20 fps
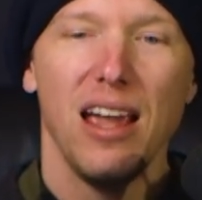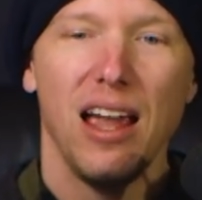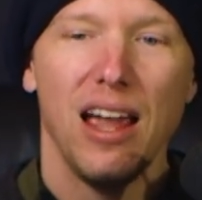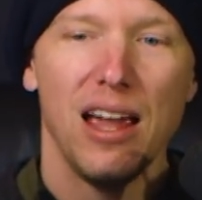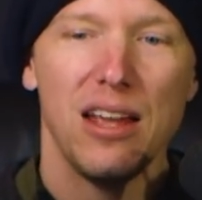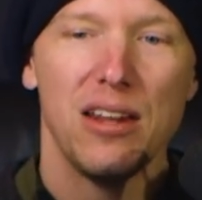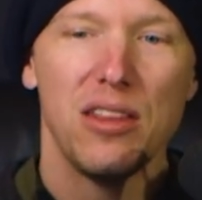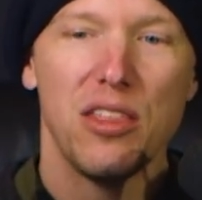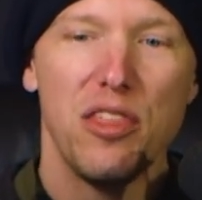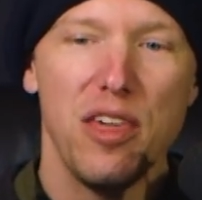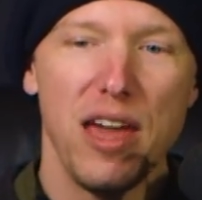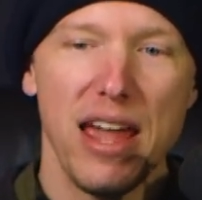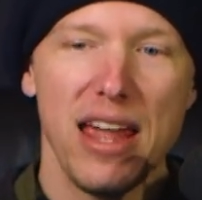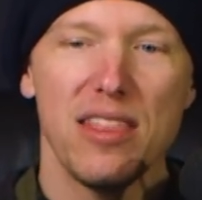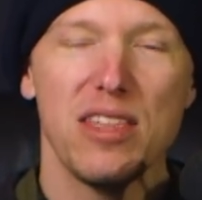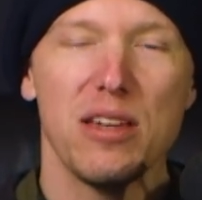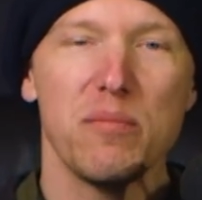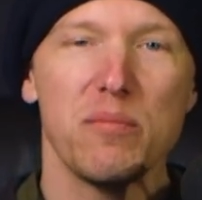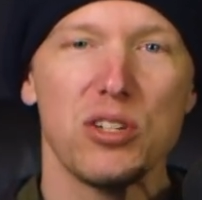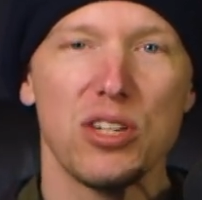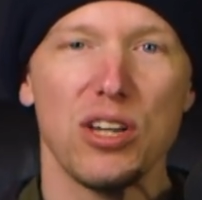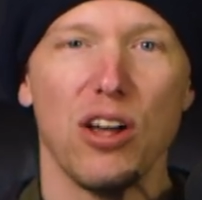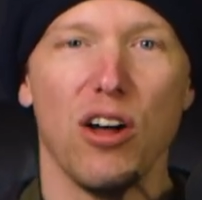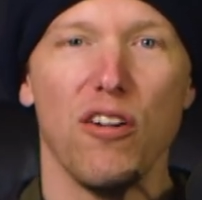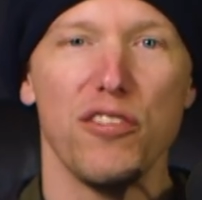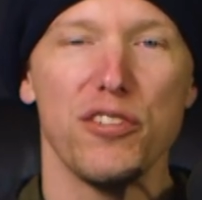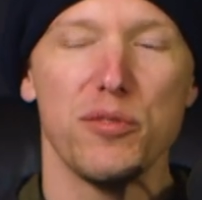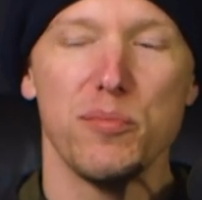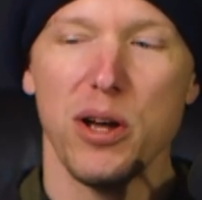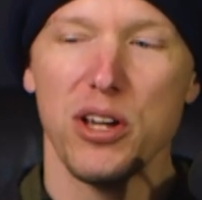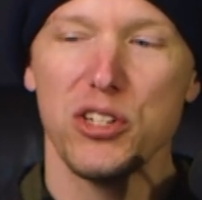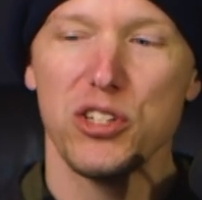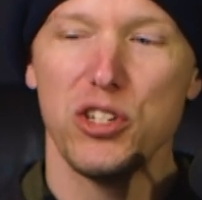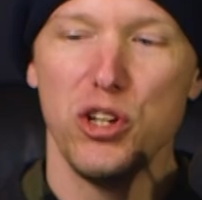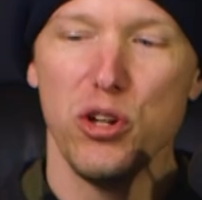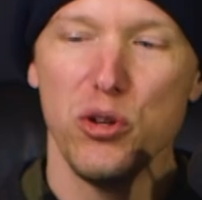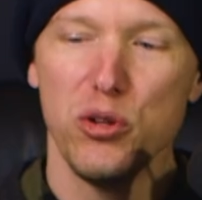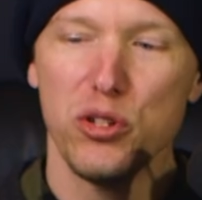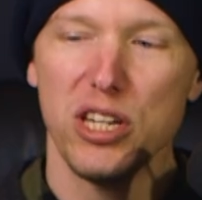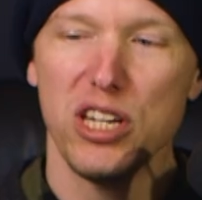and they themselves
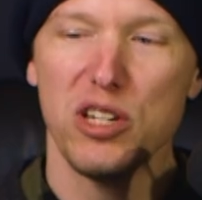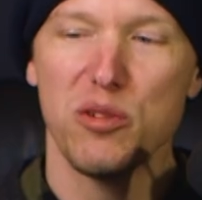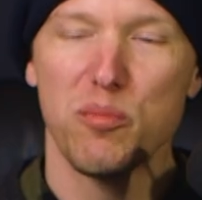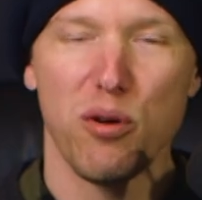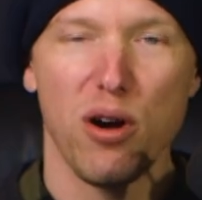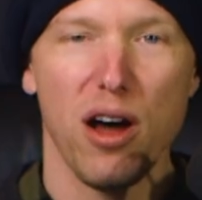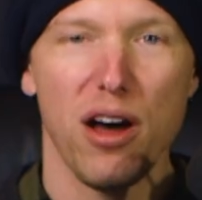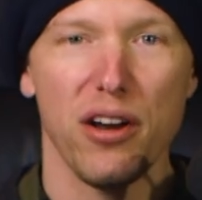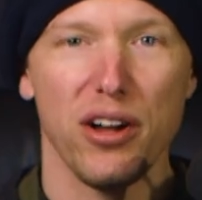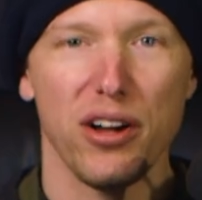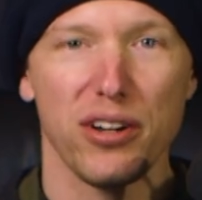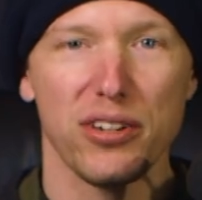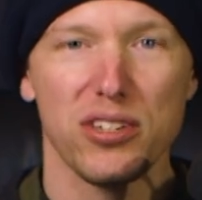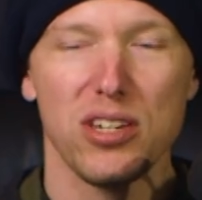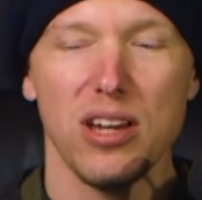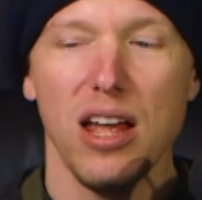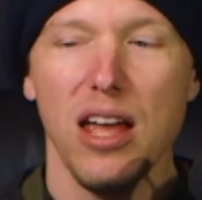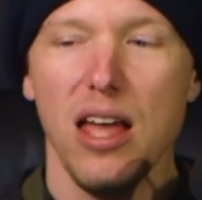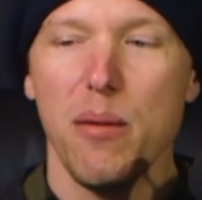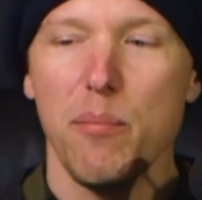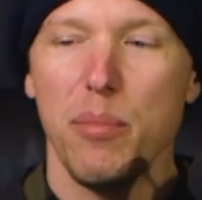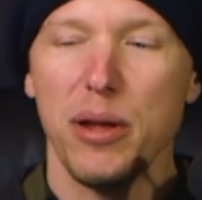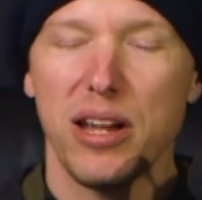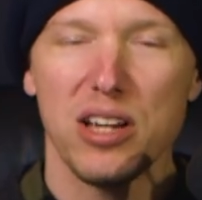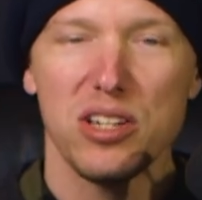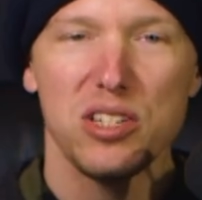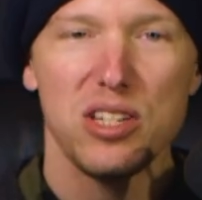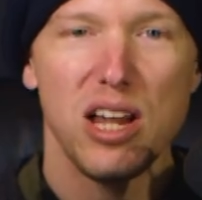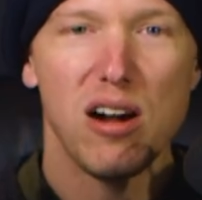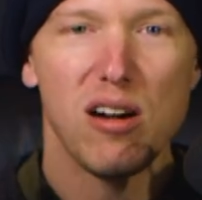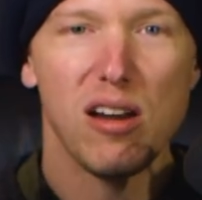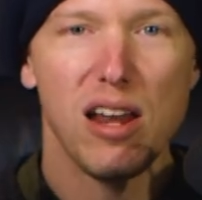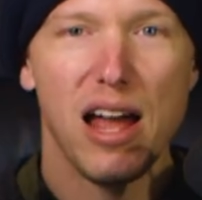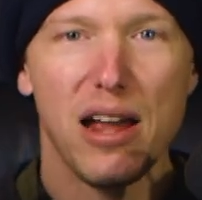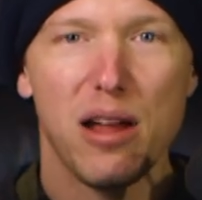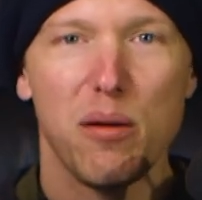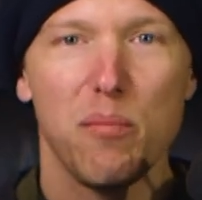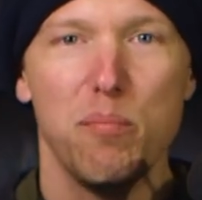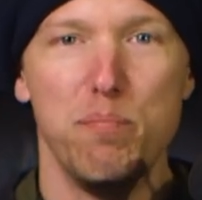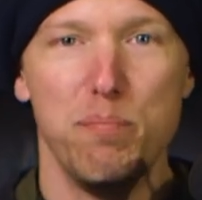must use these products because they are
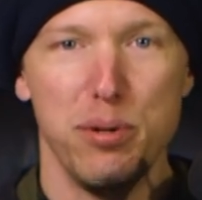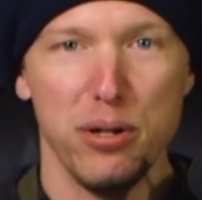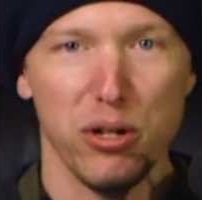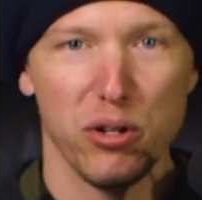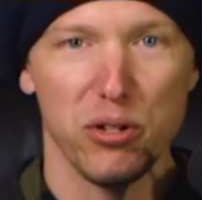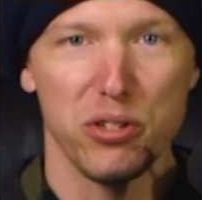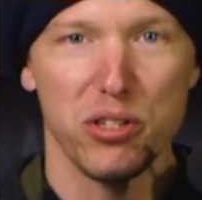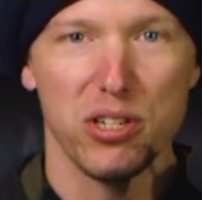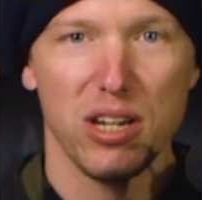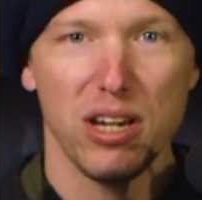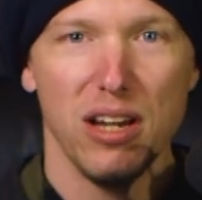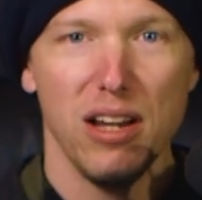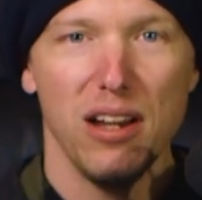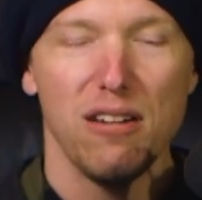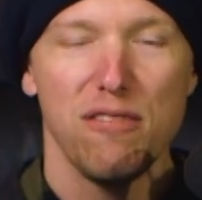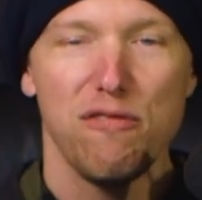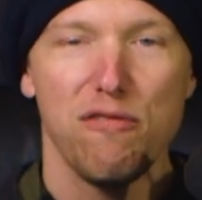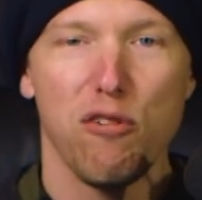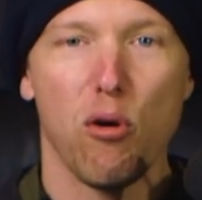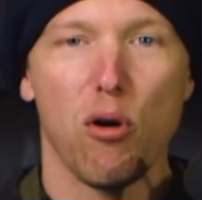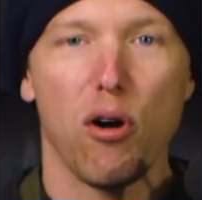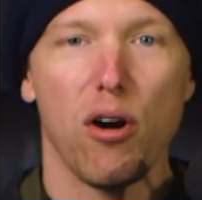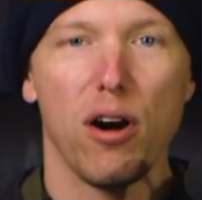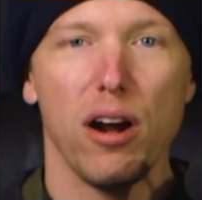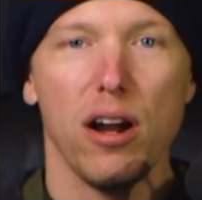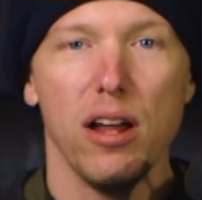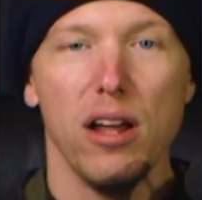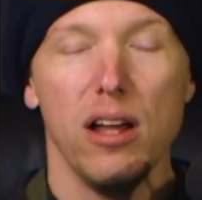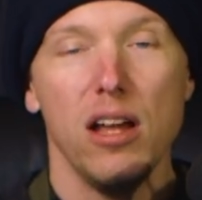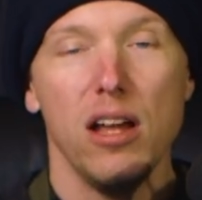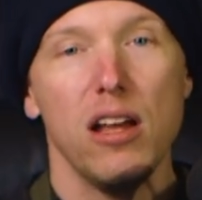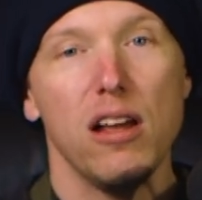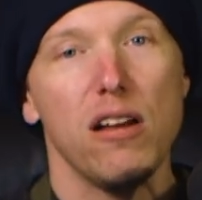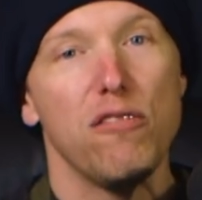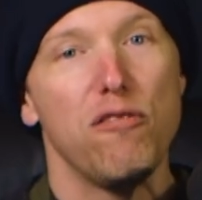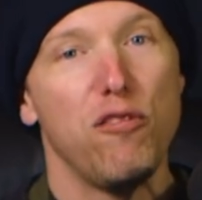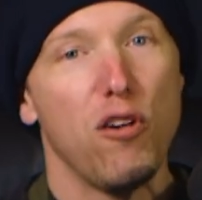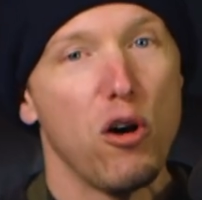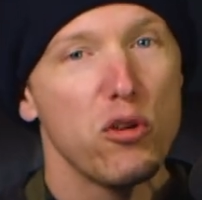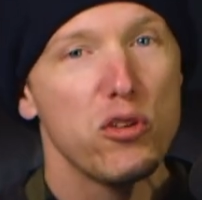like built for
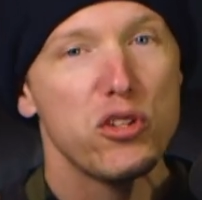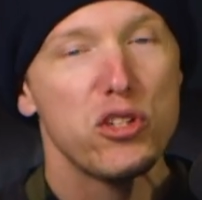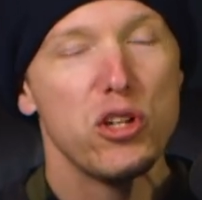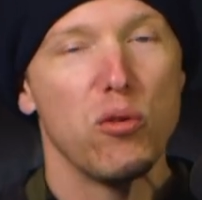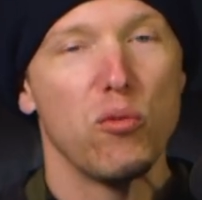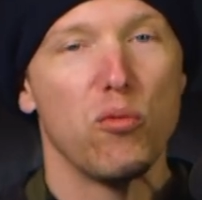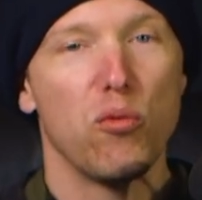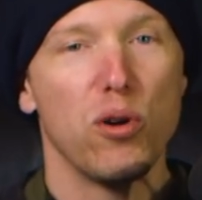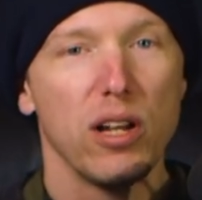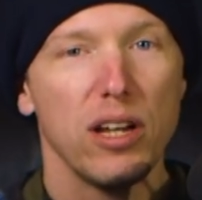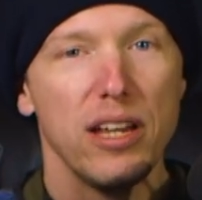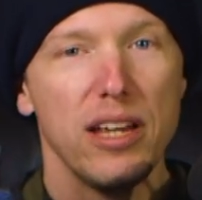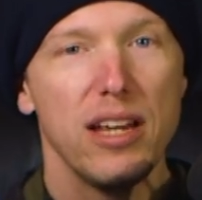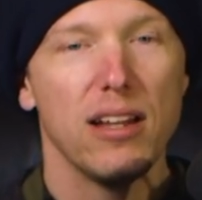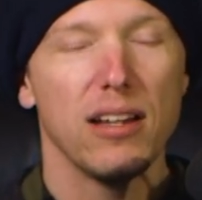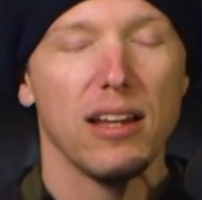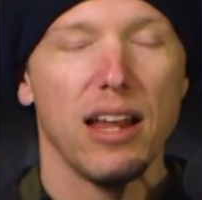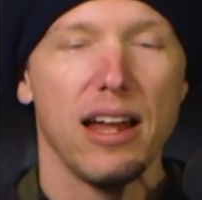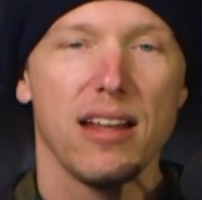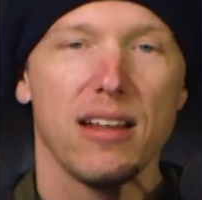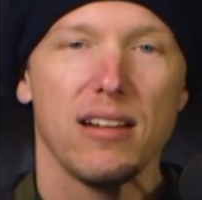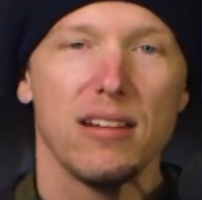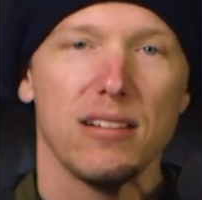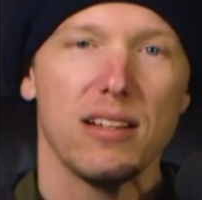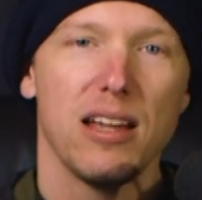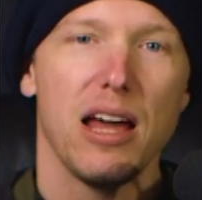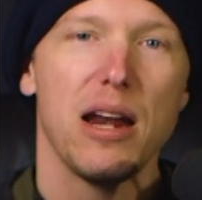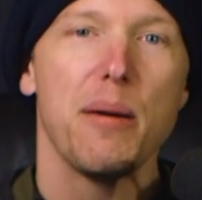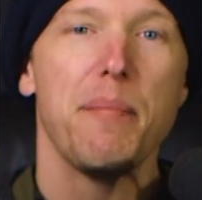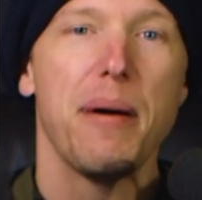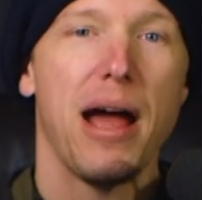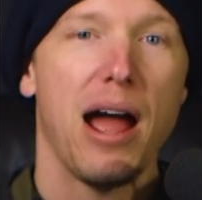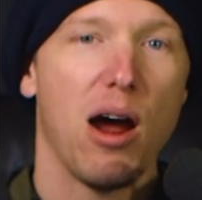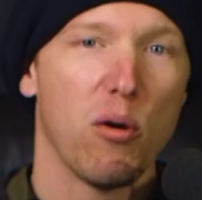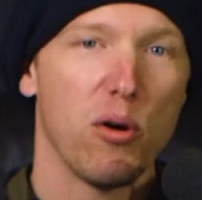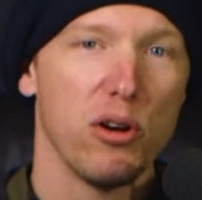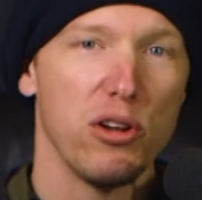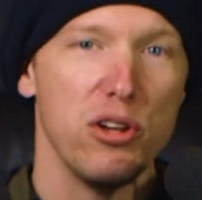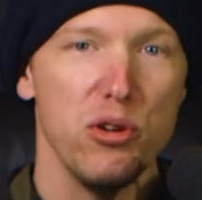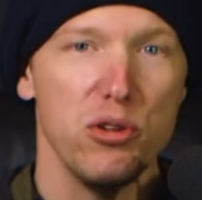folks that really like kind of
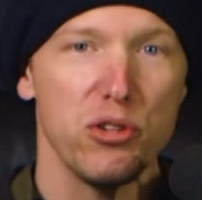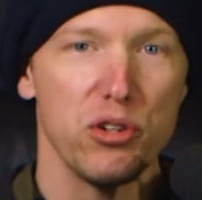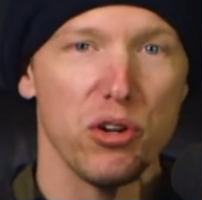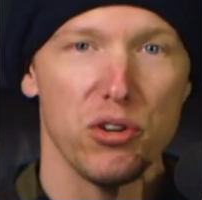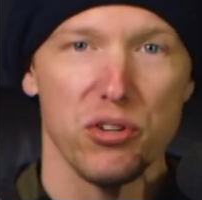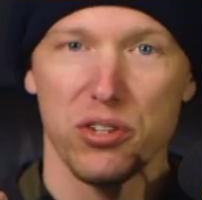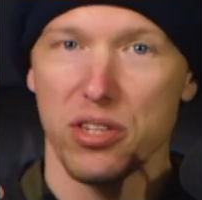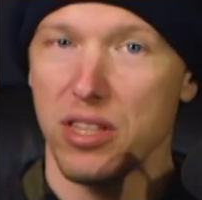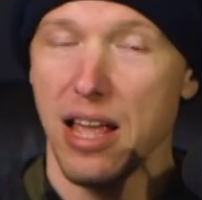power users.